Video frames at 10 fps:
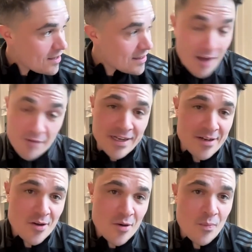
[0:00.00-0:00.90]
love
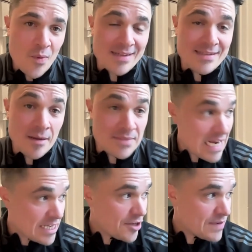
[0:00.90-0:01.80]
it, but I'm
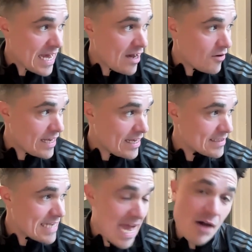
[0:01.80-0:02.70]
telling you now, he
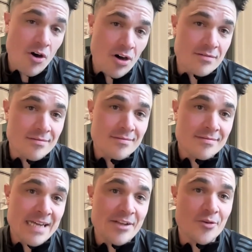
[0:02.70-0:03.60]
is now on
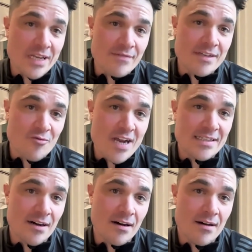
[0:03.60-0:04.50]
Daniel Levy's
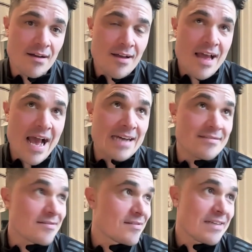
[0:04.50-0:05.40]
radar,
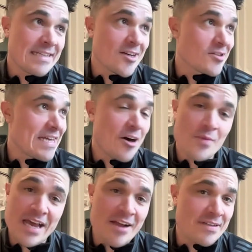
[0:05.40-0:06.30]
and it doesn't
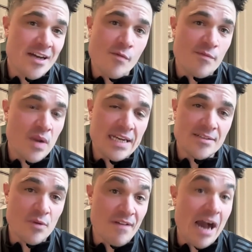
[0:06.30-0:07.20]
help that every time we've played
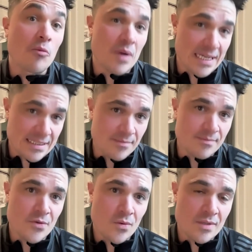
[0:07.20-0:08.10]
him, we've outplayed
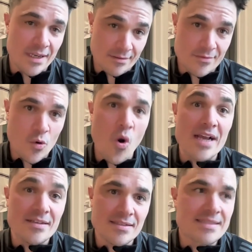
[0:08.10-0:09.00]
them,
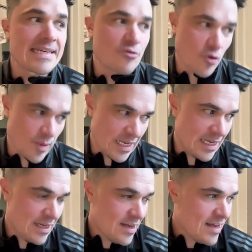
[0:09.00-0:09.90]
quite
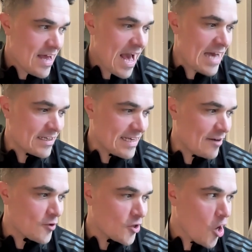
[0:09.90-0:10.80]
considerably. And
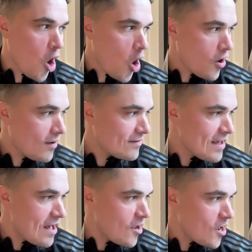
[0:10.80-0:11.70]
yeah, I've got a
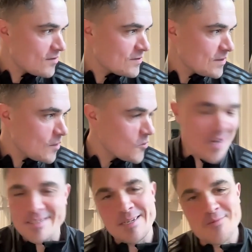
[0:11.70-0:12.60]
yeah, I'm
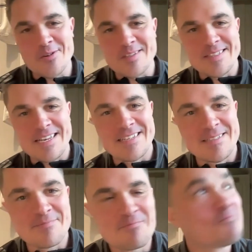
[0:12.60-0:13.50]
not going to say
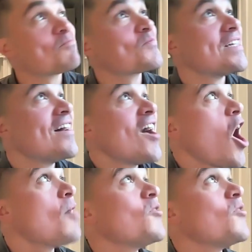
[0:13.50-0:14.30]
anything. I'm not